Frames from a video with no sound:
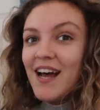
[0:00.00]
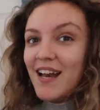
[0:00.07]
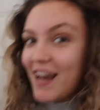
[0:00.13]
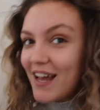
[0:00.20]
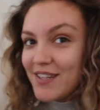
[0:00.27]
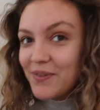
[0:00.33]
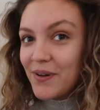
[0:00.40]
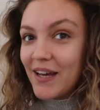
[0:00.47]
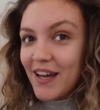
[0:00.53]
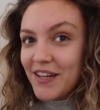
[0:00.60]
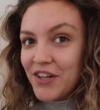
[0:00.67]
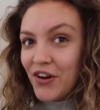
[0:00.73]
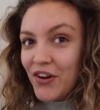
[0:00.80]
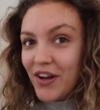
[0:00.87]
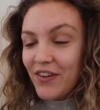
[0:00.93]
Last week, I
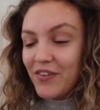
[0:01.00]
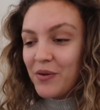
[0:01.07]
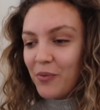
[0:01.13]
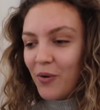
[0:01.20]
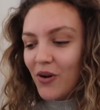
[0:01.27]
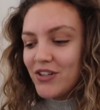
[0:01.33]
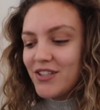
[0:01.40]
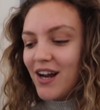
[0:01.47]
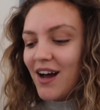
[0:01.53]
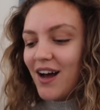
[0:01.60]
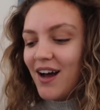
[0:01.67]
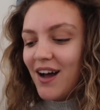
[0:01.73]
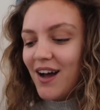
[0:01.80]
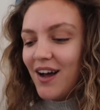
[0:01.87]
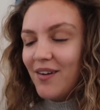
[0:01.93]
don't know if you watched,
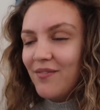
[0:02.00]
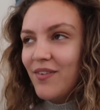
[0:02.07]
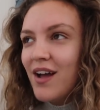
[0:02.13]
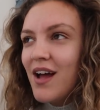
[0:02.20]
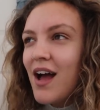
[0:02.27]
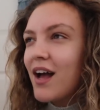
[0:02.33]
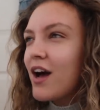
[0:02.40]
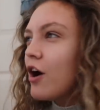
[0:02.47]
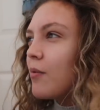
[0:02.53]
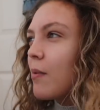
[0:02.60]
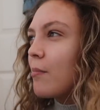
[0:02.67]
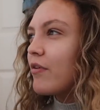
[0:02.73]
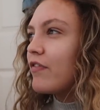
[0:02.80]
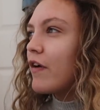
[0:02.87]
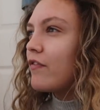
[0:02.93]
can't
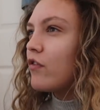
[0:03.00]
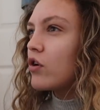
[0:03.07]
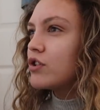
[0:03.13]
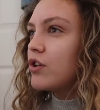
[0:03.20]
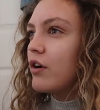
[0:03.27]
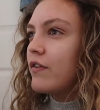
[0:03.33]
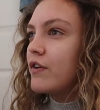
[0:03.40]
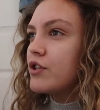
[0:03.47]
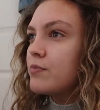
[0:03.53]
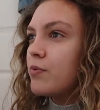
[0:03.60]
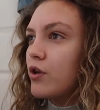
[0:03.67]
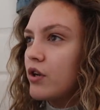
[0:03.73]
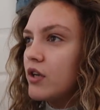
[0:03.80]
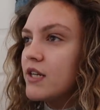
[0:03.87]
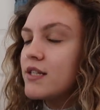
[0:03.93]
remember if I vlogged it or if I just
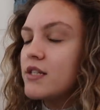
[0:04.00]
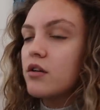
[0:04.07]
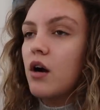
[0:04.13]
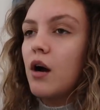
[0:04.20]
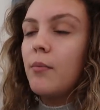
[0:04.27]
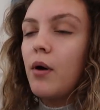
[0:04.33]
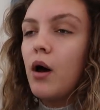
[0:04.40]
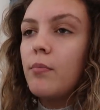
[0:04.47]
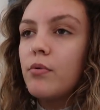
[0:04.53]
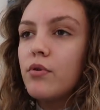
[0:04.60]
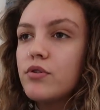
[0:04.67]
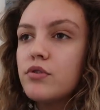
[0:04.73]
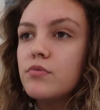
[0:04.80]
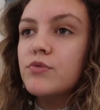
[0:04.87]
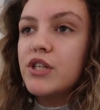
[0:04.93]
put it on Instagram, but I
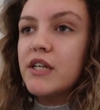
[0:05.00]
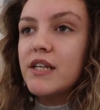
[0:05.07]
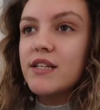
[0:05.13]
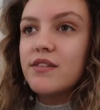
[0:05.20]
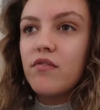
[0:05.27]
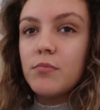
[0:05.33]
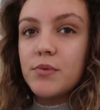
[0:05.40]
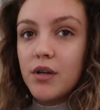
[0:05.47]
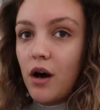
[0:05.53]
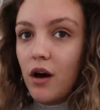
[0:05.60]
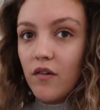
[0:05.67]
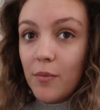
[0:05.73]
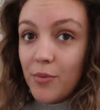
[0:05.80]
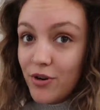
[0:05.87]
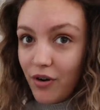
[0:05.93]
bought some jeans from
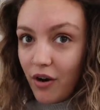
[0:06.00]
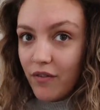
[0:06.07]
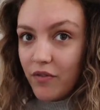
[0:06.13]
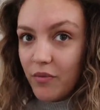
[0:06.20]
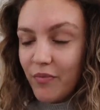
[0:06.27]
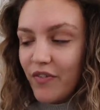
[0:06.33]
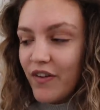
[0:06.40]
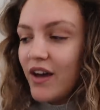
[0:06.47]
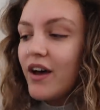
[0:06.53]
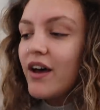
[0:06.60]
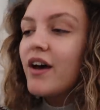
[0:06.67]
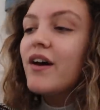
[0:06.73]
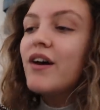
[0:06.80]
Zara, but none of them fit.